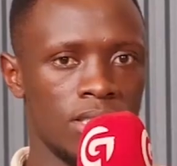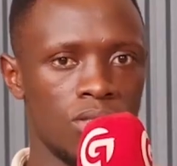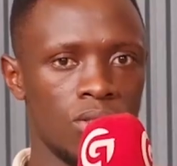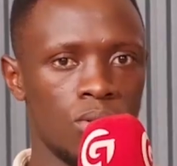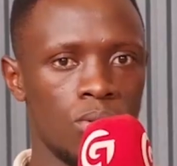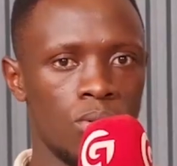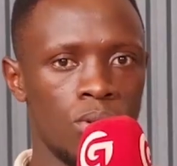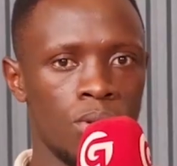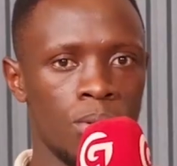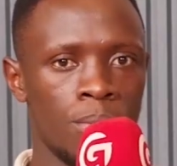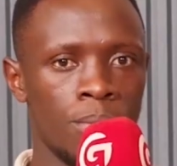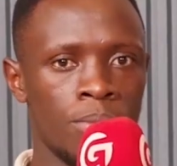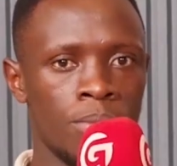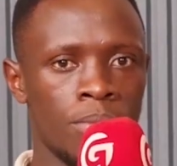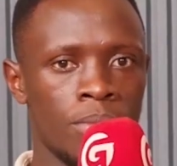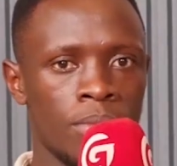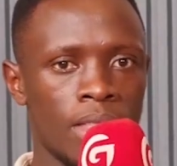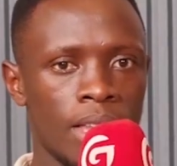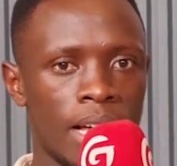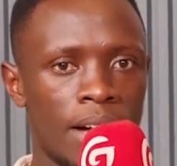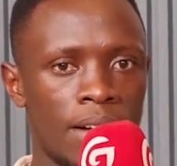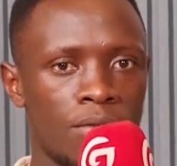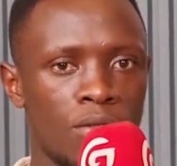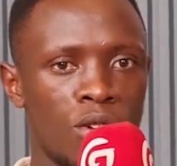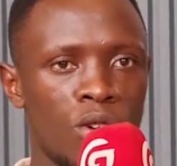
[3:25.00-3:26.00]
So
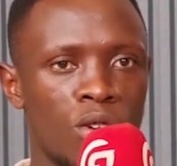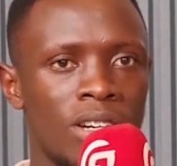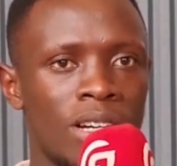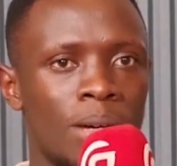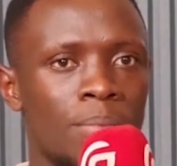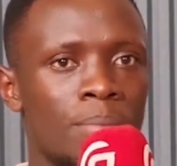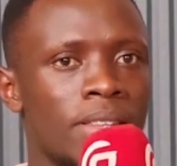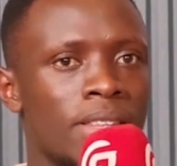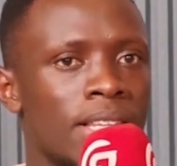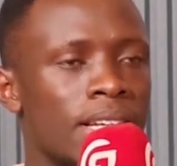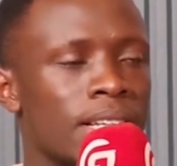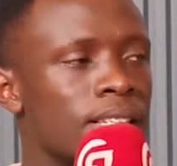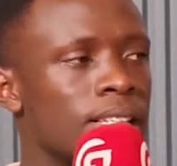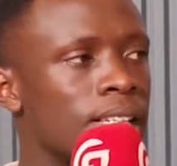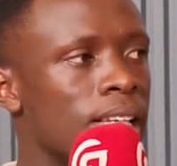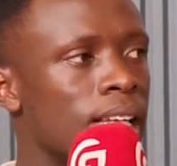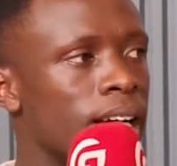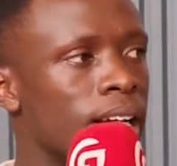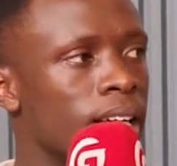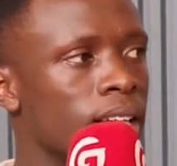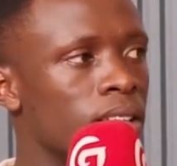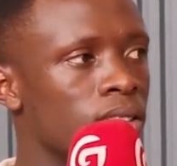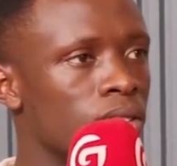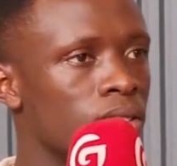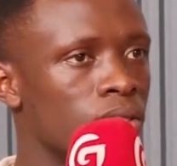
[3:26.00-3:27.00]
I've grown up in that
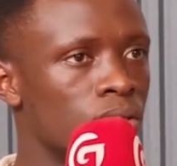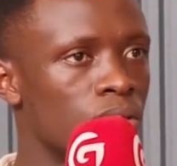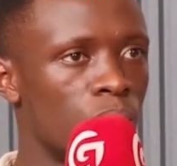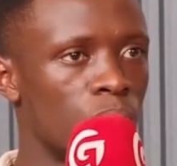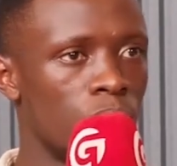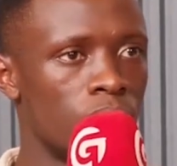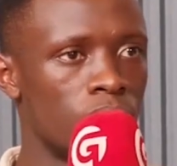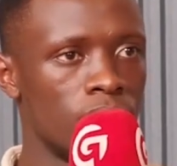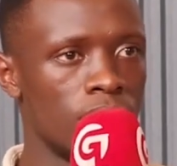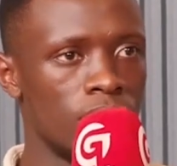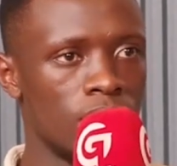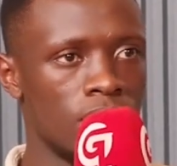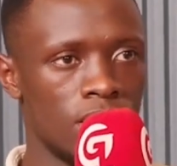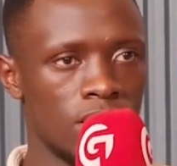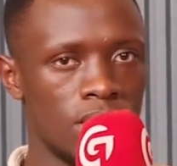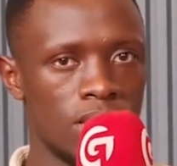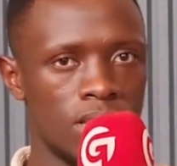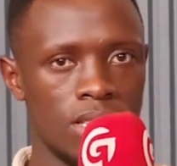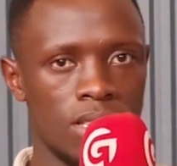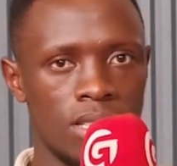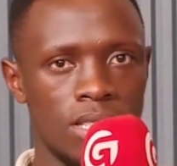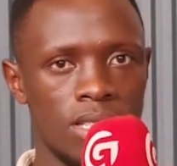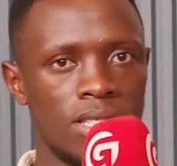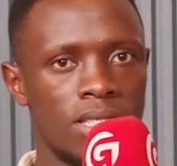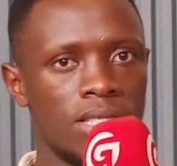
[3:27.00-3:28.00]
line, knowing that
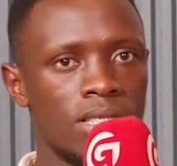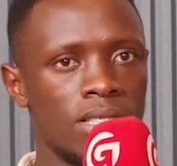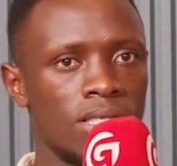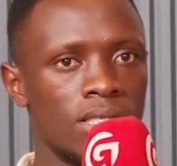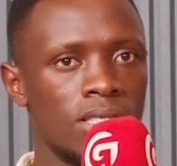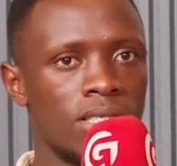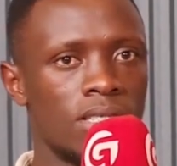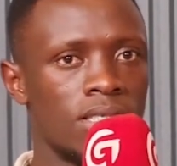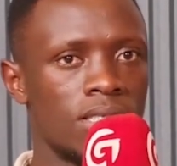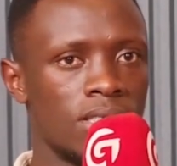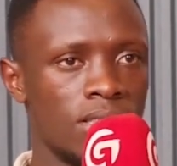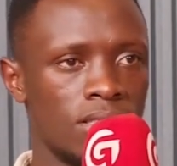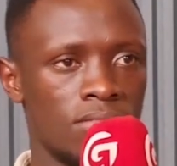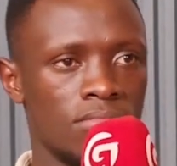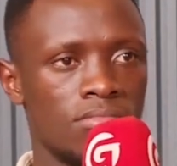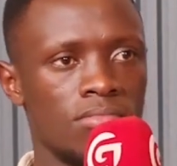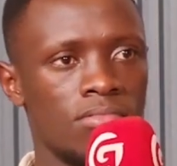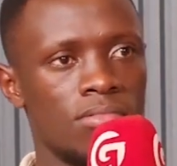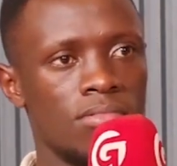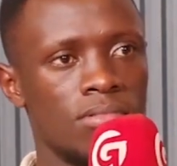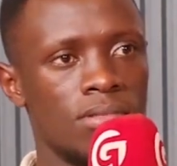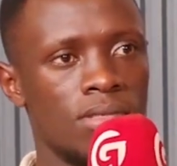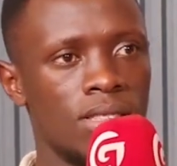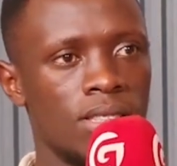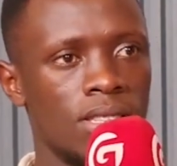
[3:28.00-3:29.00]
this is
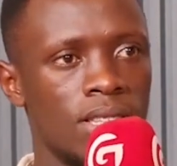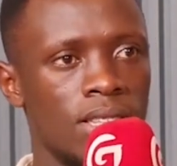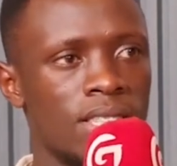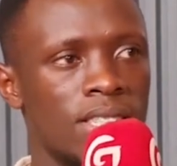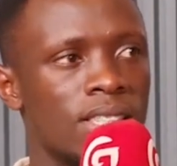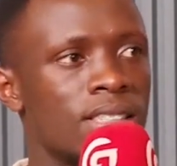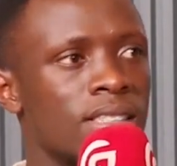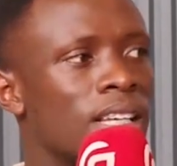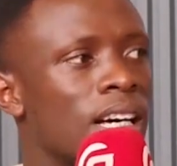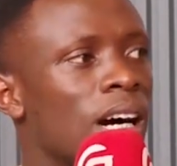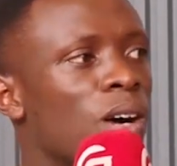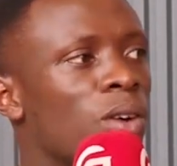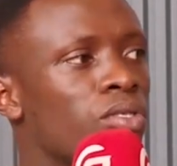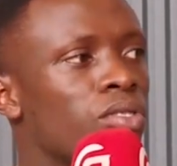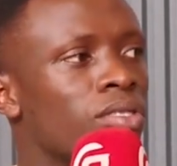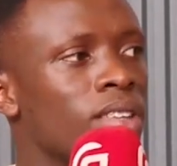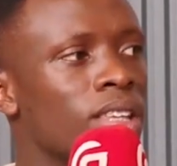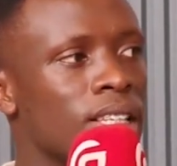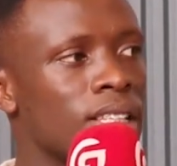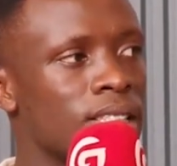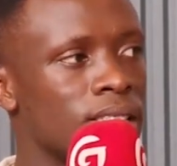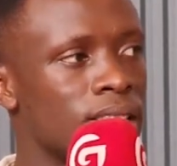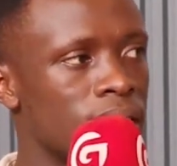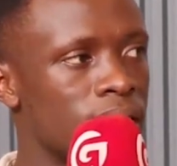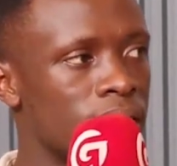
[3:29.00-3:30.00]
how
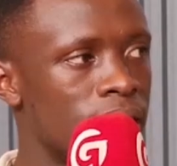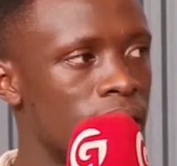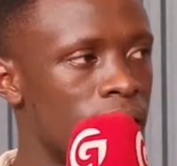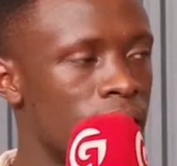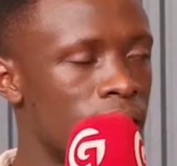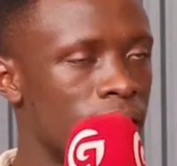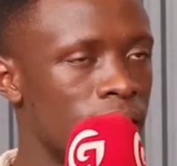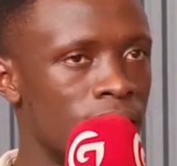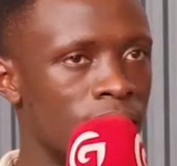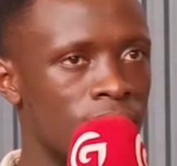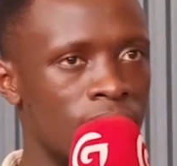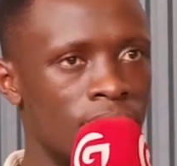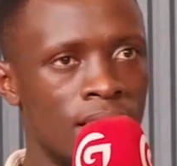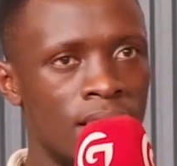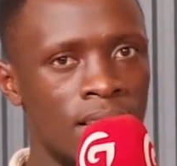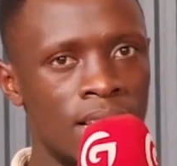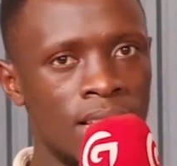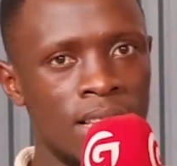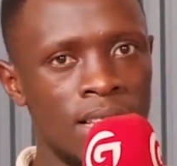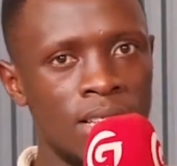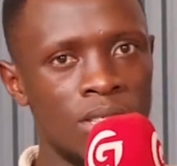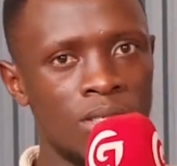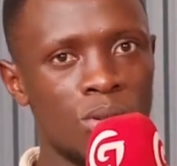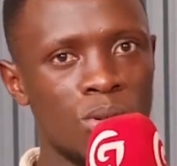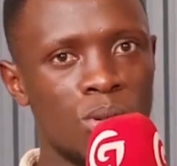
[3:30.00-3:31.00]
things are done.
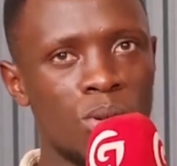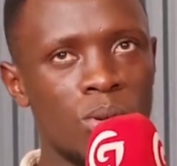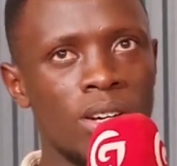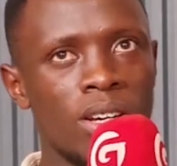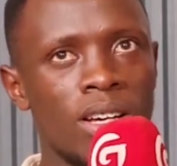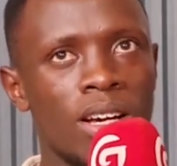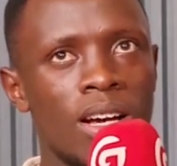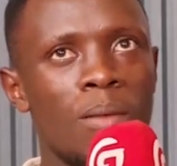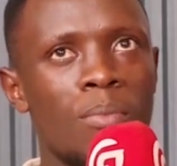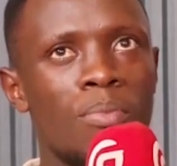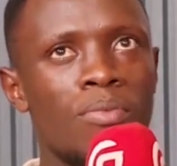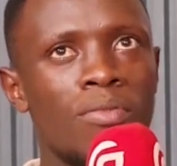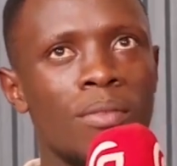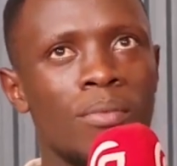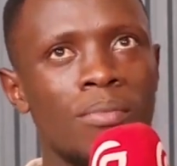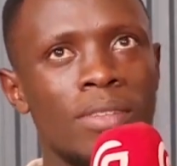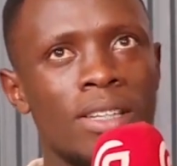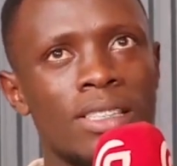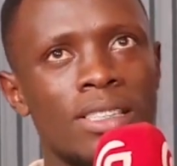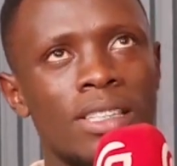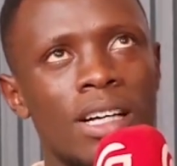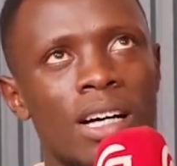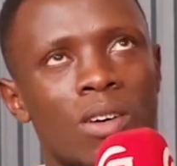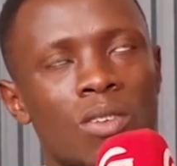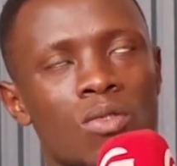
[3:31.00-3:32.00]
So growing up from
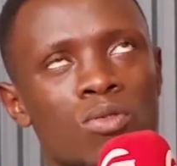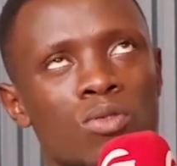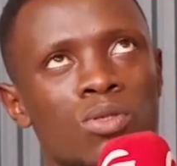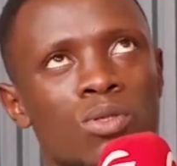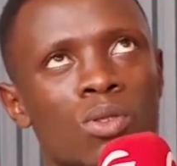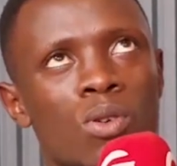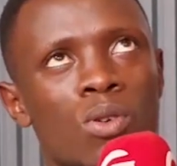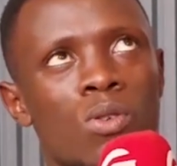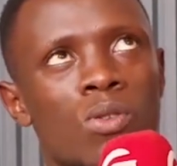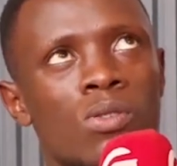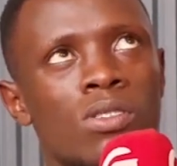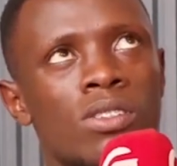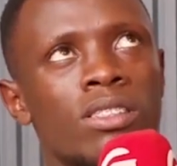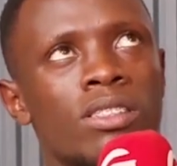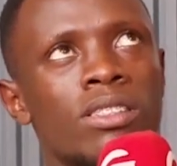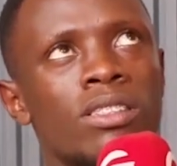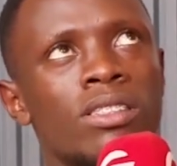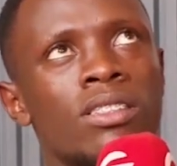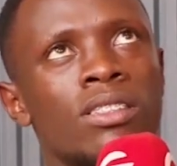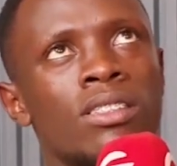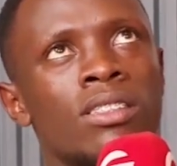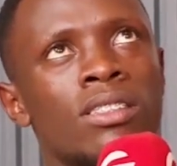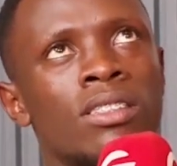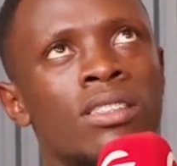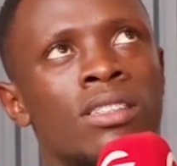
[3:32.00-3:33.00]
that household,
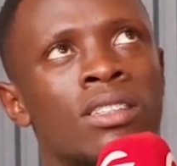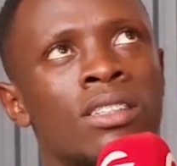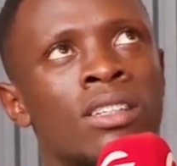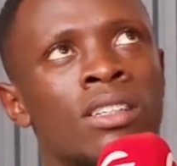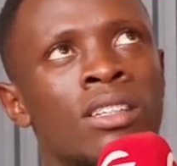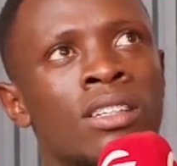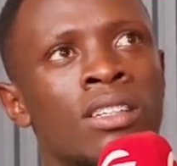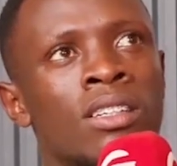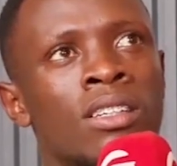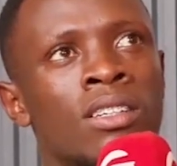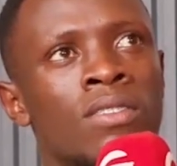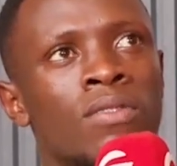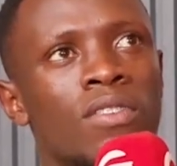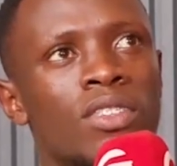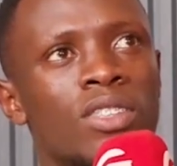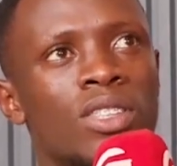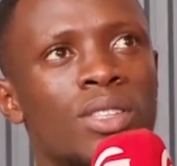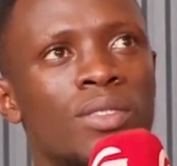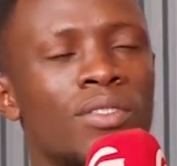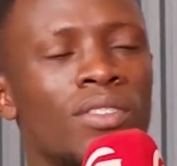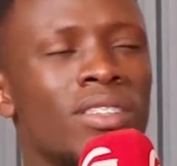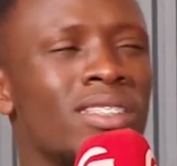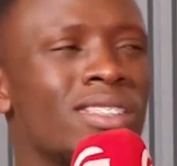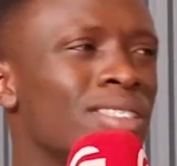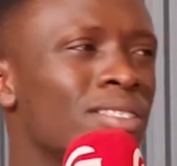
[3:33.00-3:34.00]
first
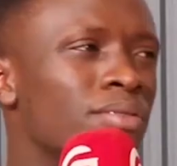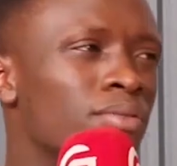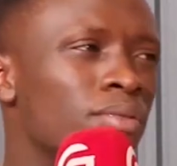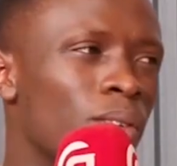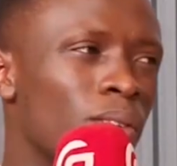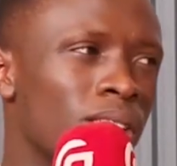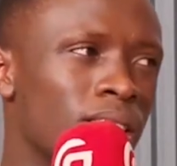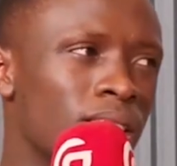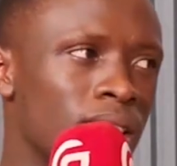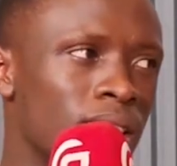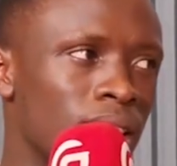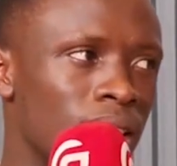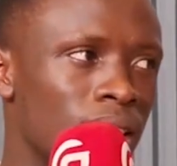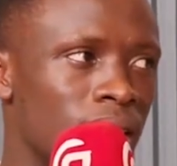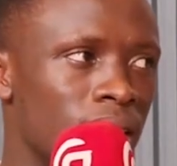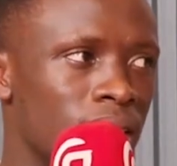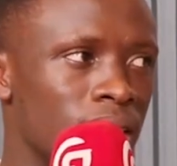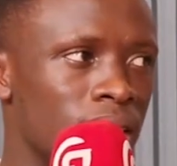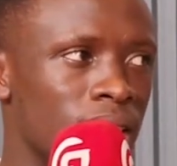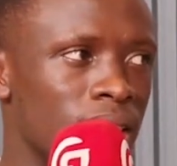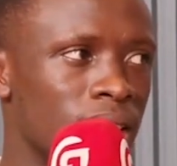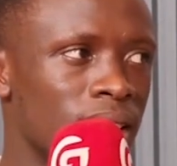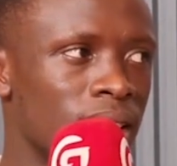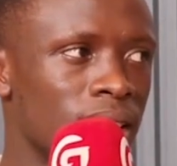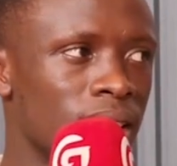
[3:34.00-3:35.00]
of all, this is very
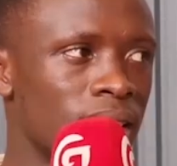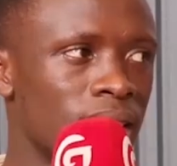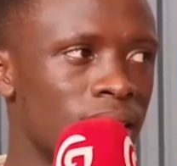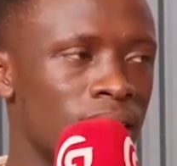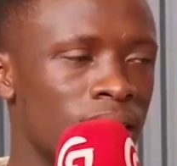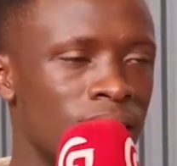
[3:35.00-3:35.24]
challenging.